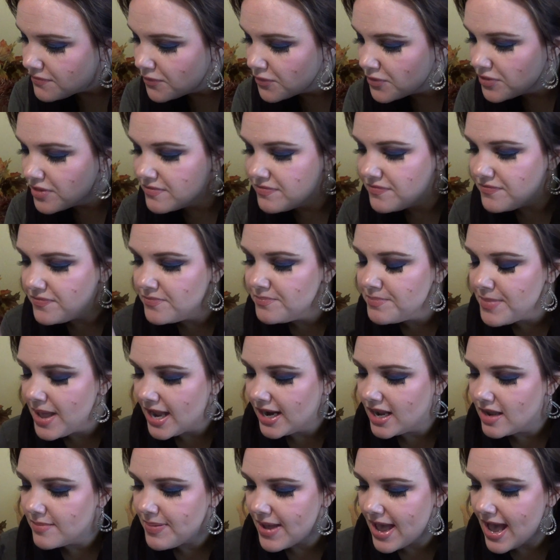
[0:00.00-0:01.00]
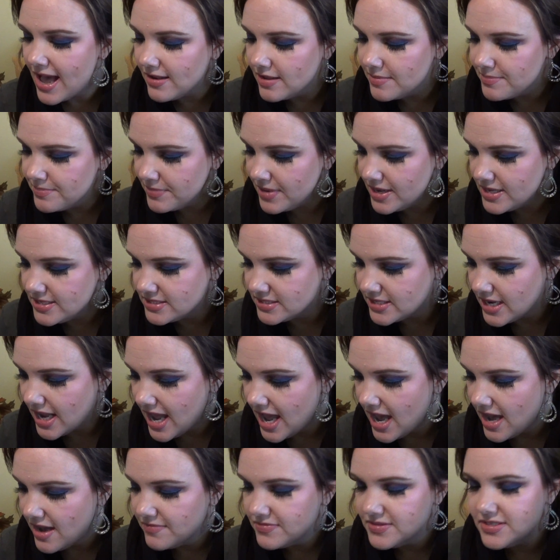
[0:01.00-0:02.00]
for the mega palette
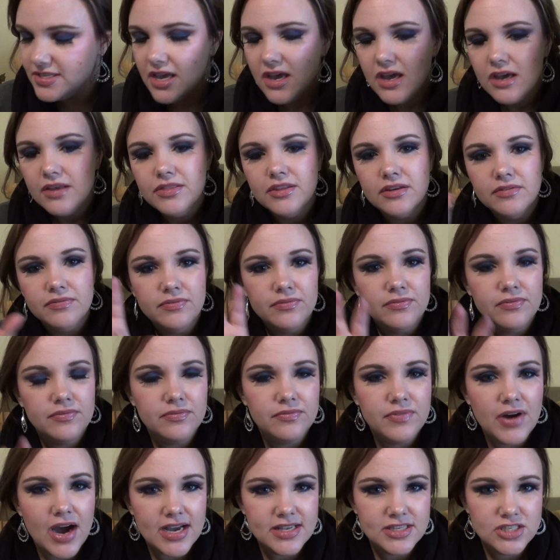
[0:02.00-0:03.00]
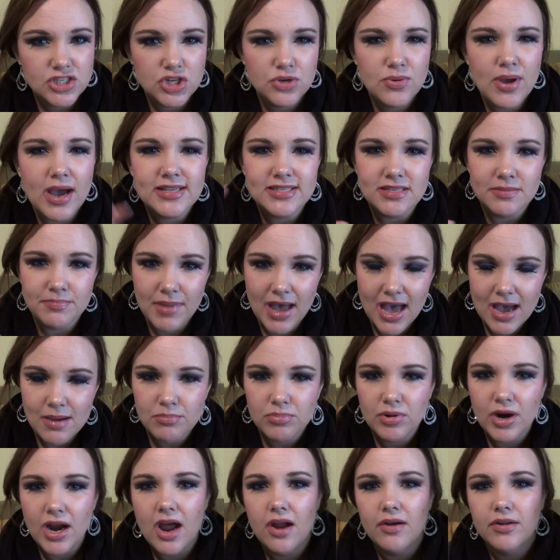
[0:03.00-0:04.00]
must-haves, the Vice 2 has a matte
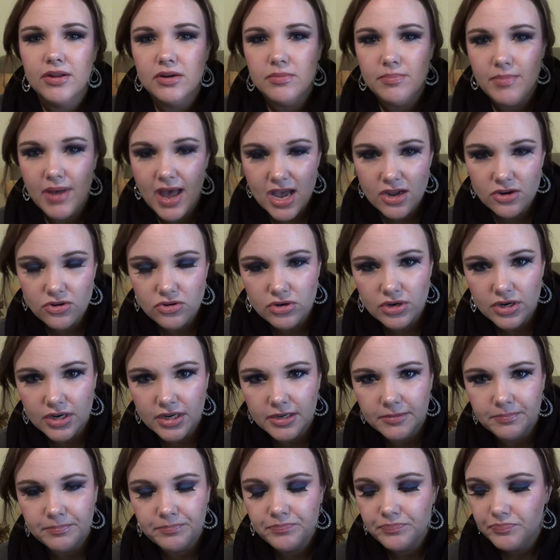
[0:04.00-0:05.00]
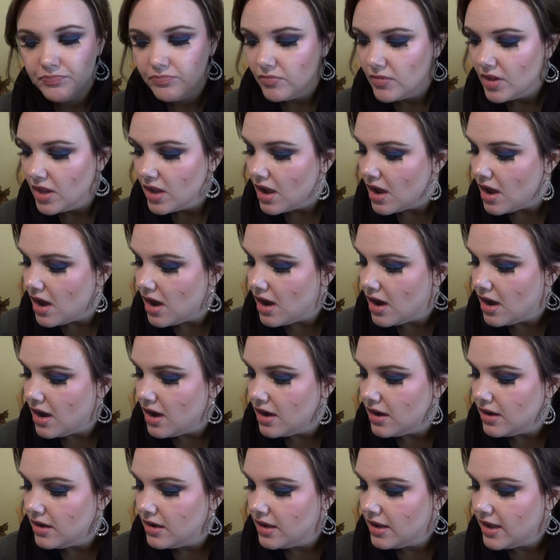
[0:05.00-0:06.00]
brown and a matte cream,
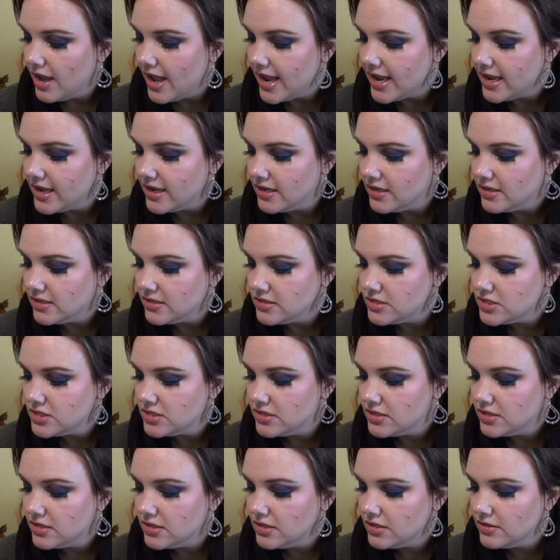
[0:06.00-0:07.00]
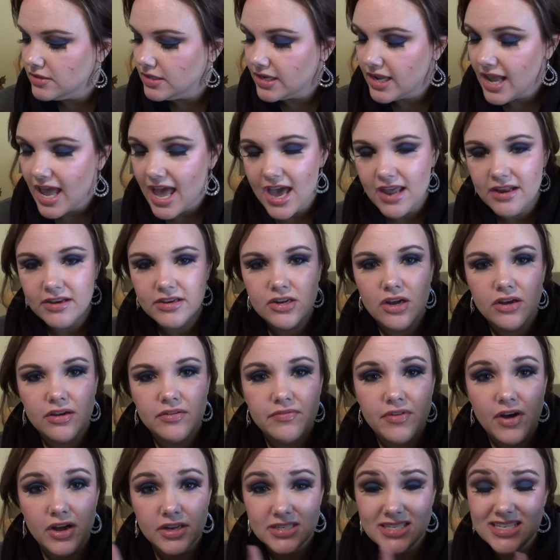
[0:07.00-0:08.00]
and the Kat
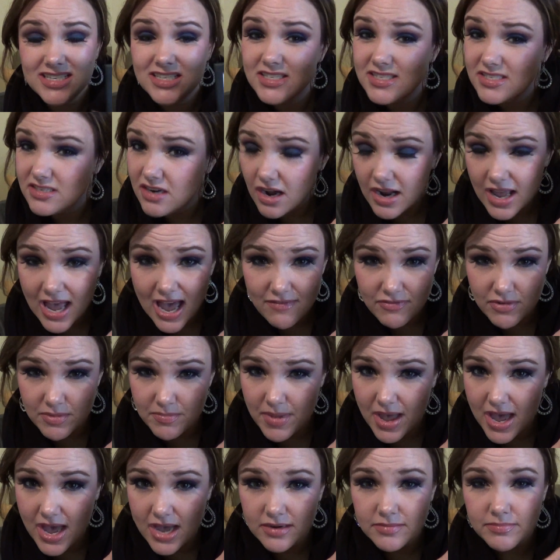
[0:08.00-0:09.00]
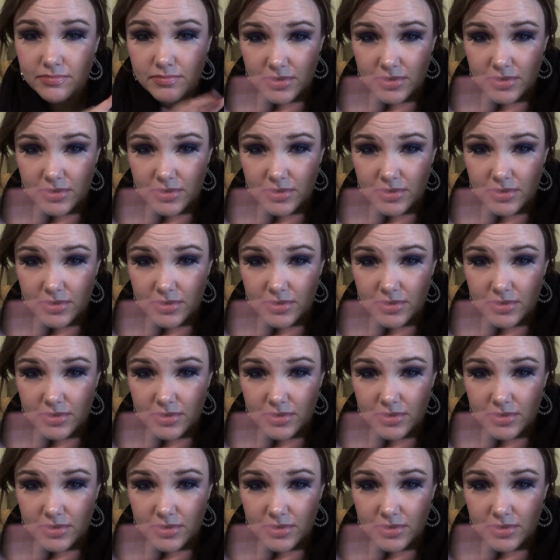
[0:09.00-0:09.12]
Von D does not have a matte